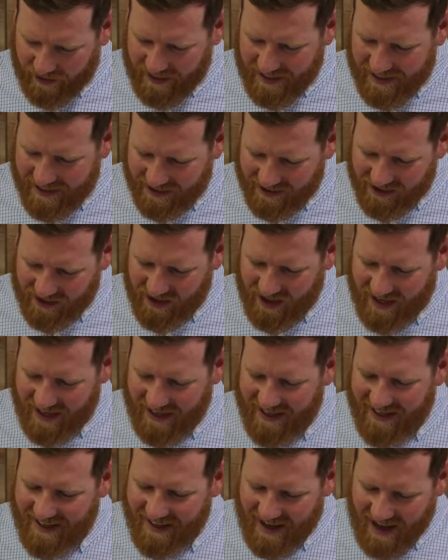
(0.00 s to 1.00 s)
Enoch
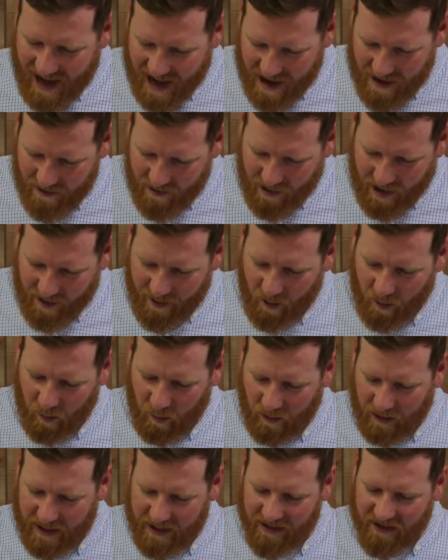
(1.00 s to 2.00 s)
said, I'd rather
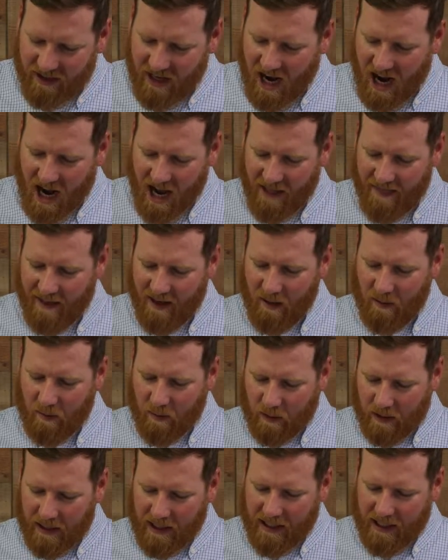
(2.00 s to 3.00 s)
please God than
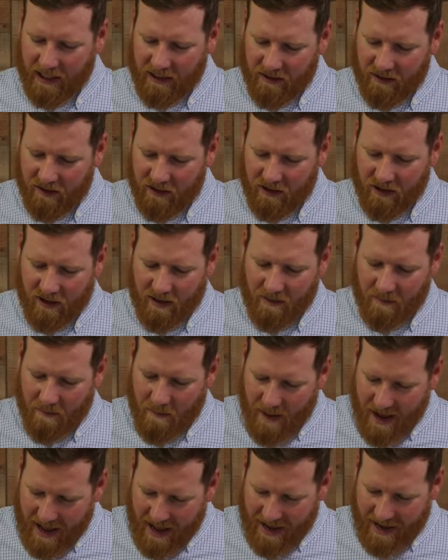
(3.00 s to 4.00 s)
please
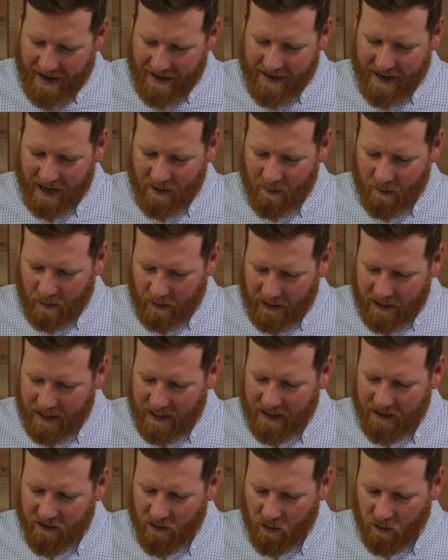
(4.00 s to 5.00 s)
man and
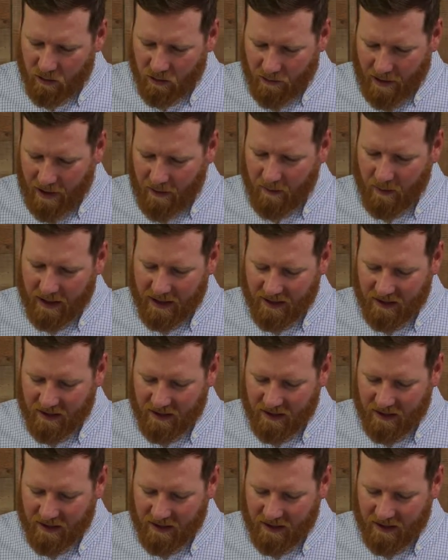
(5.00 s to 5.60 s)
please those around me.